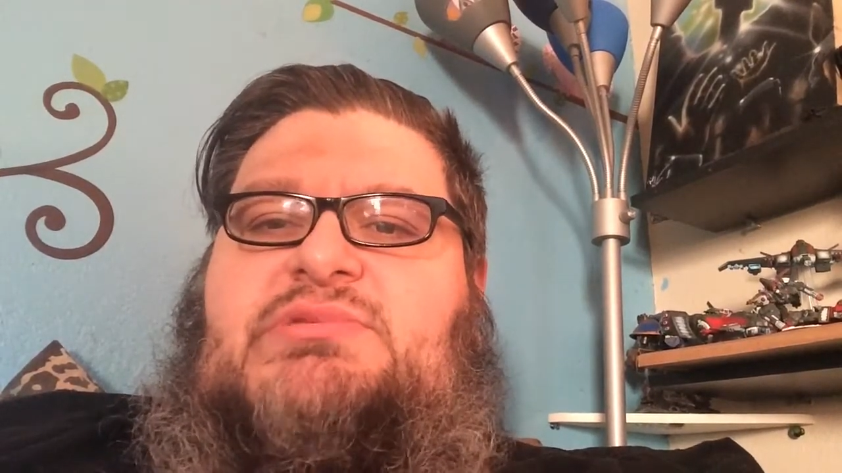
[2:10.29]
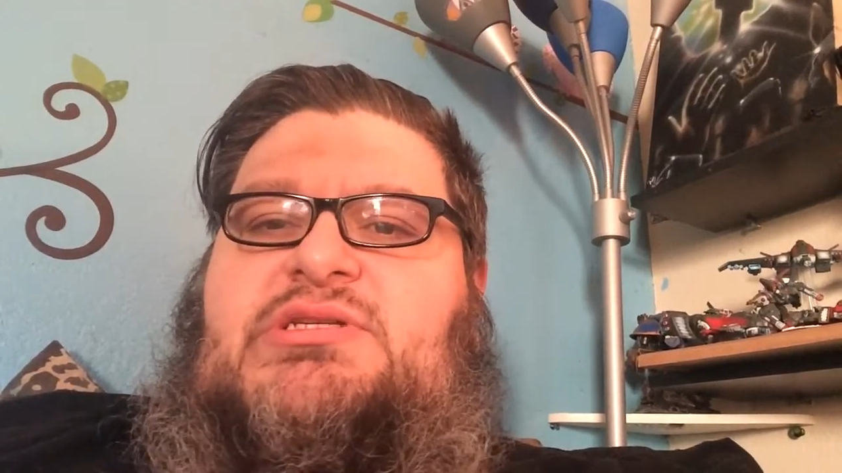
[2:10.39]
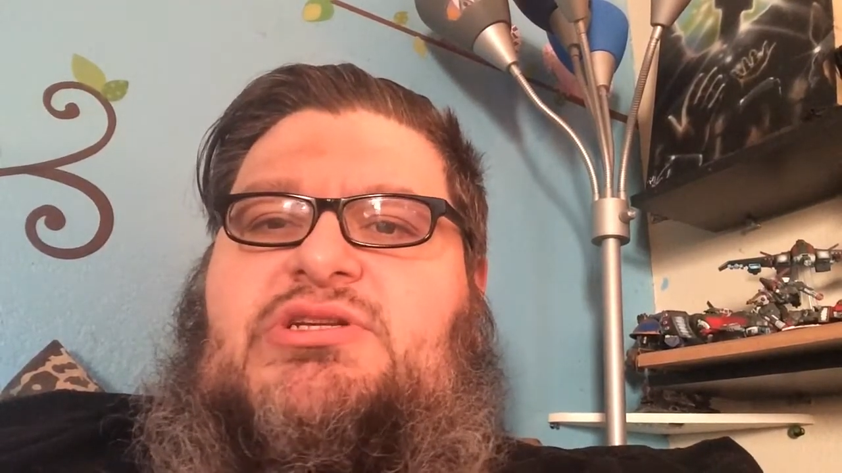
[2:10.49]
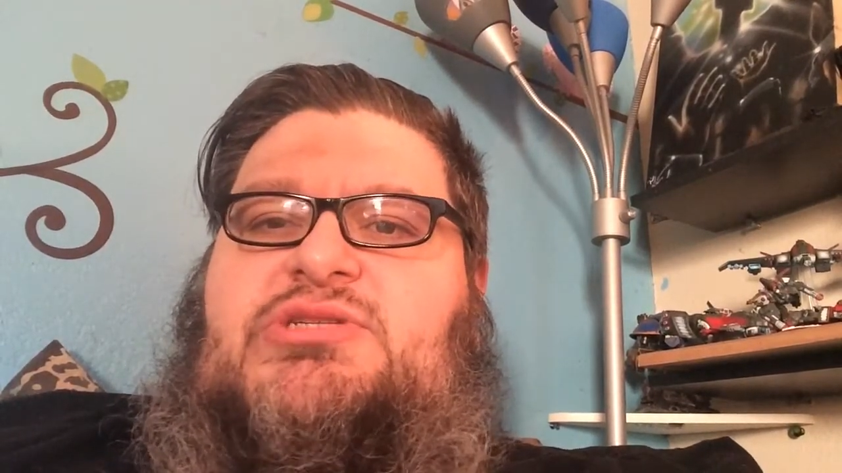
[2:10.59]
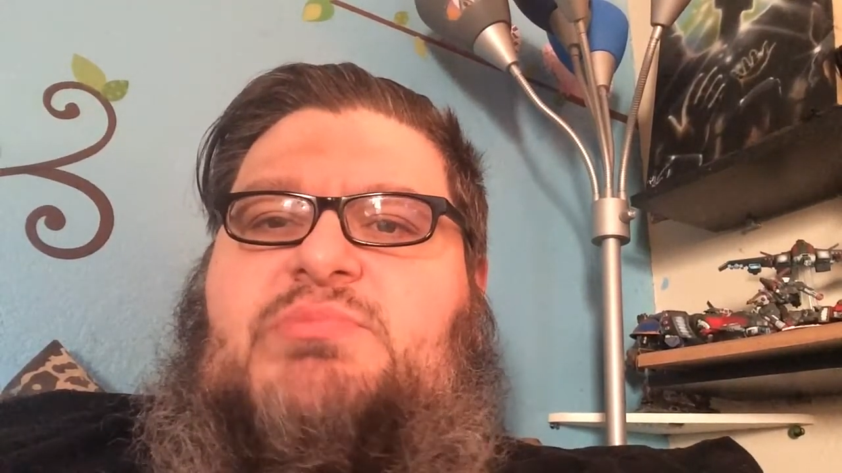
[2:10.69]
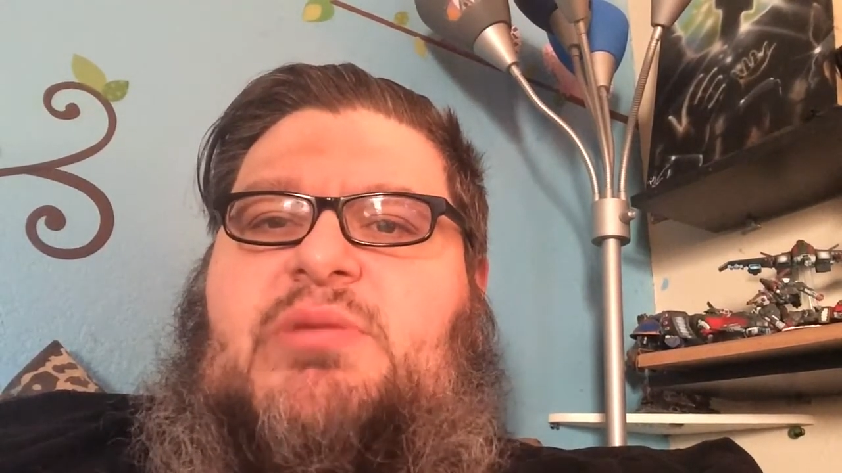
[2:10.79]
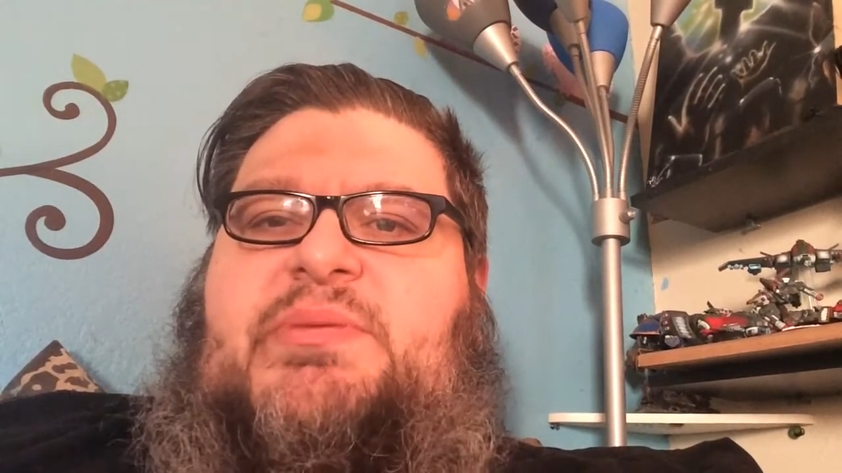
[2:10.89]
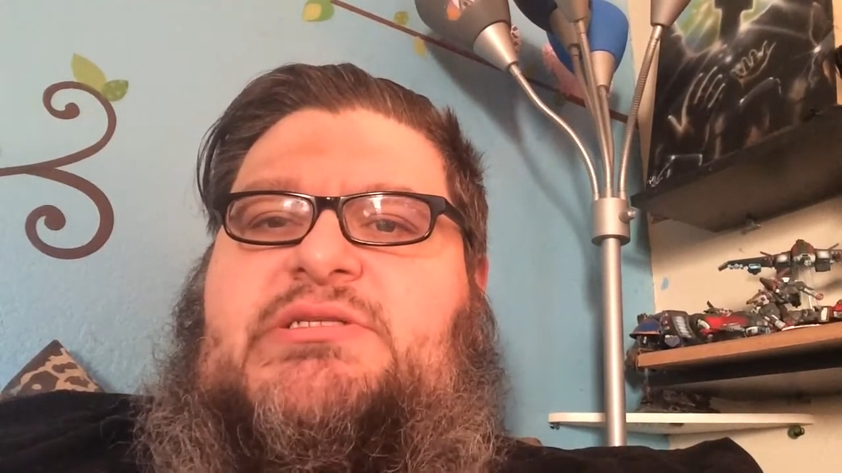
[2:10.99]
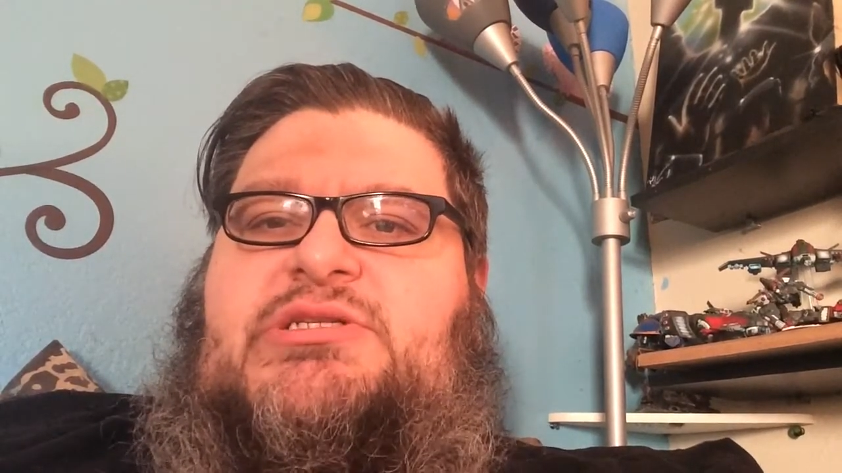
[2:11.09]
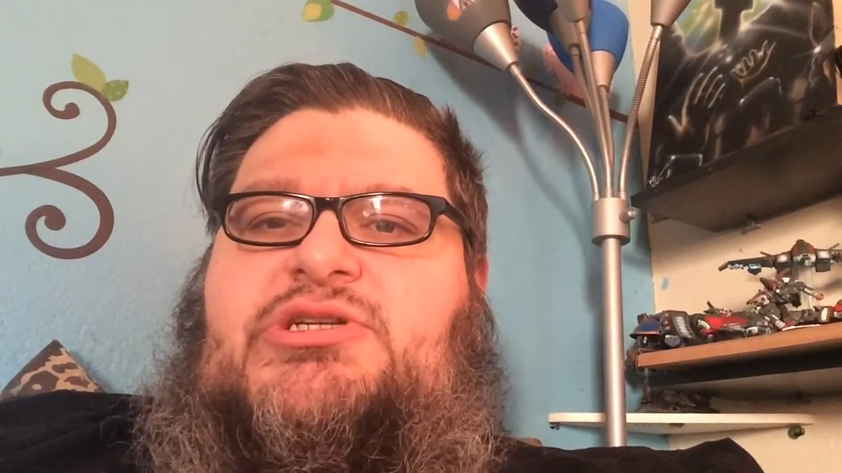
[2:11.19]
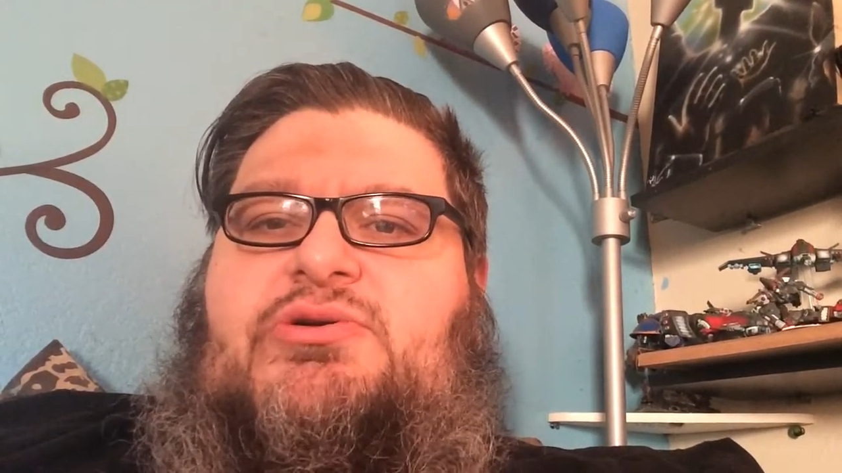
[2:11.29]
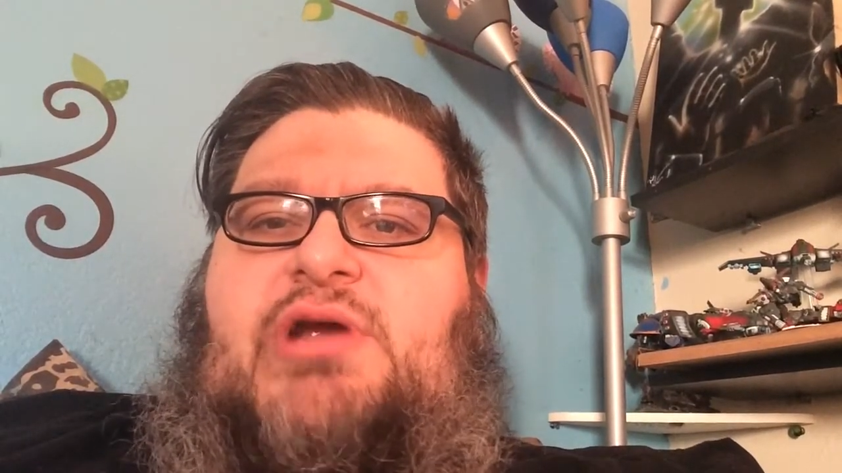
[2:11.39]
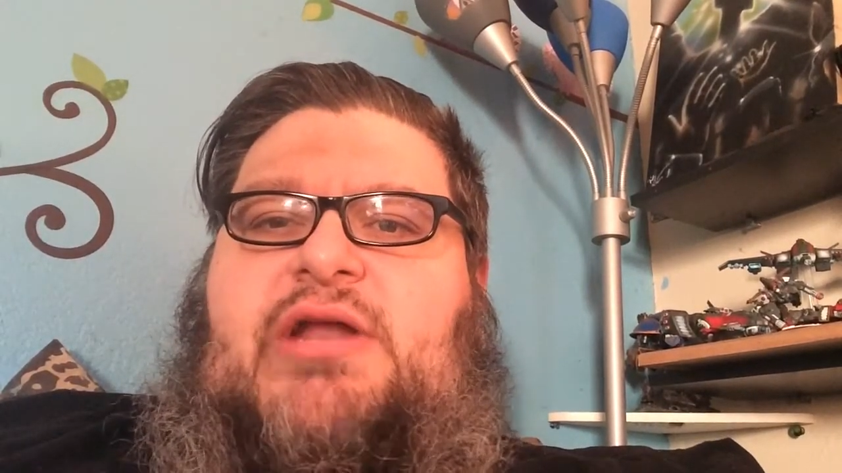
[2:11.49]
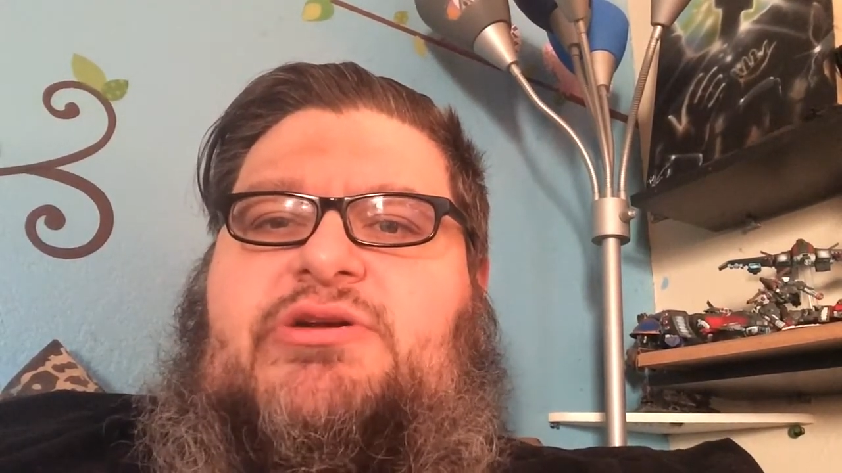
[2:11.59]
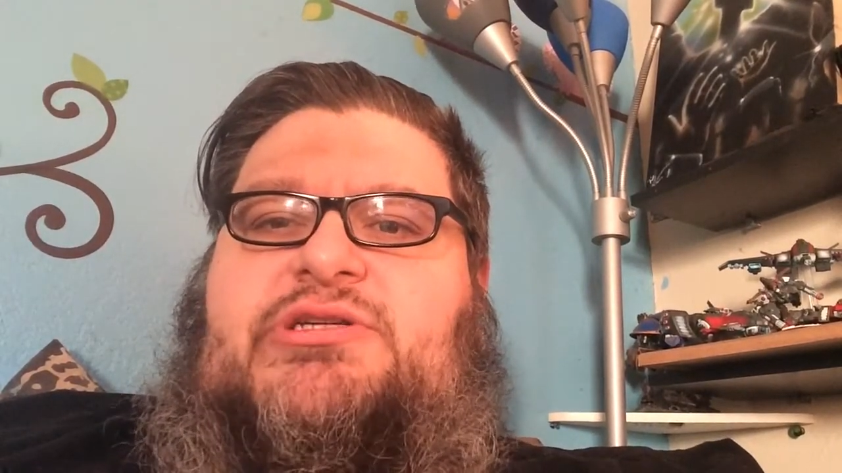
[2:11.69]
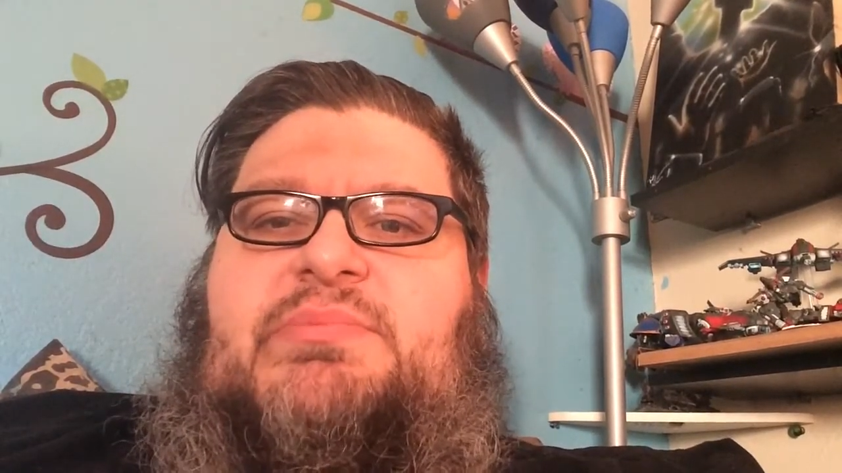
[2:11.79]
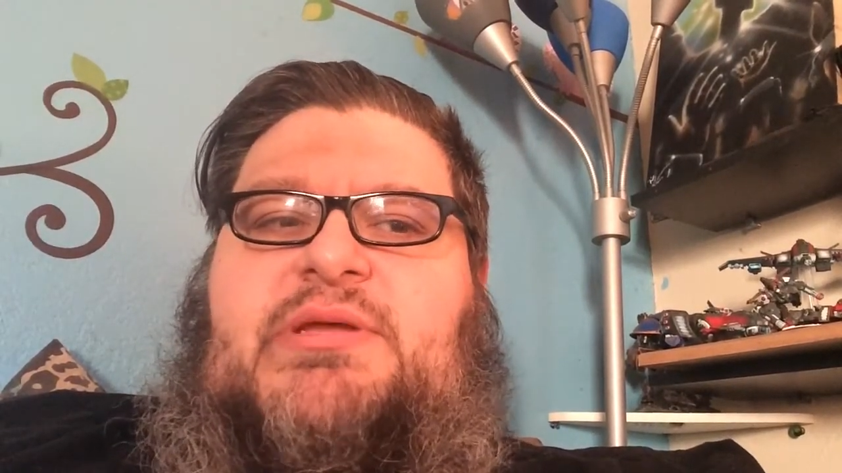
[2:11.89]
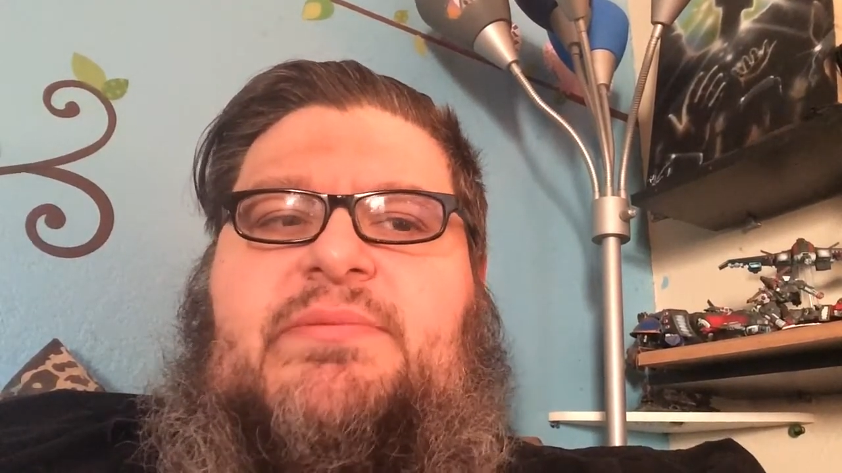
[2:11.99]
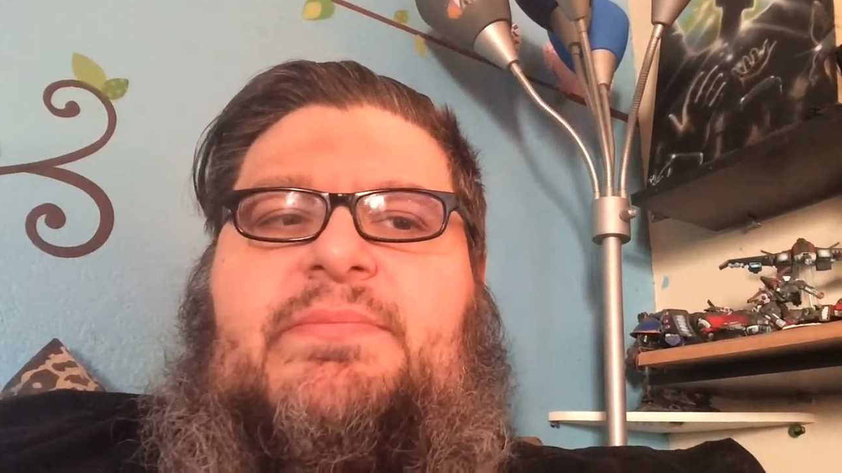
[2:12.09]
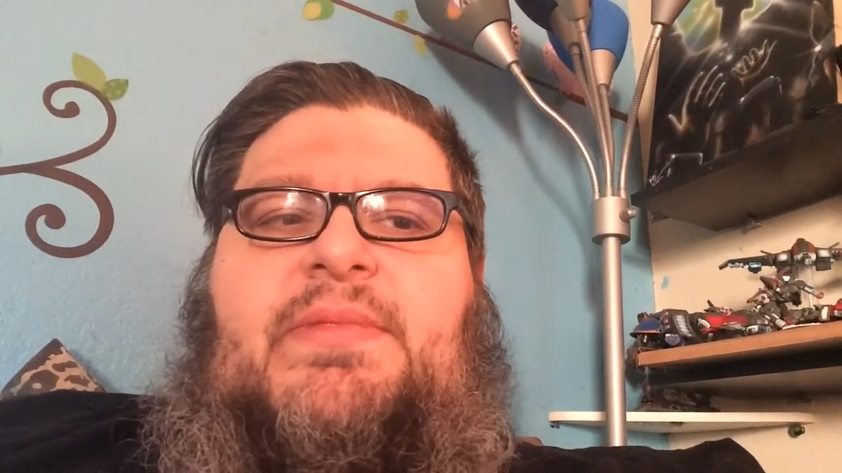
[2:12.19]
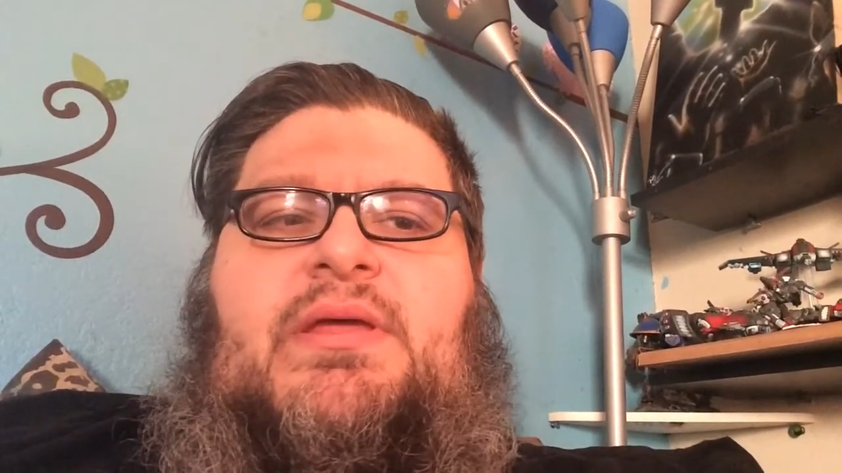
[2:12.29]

just little small pieces of terrain or something.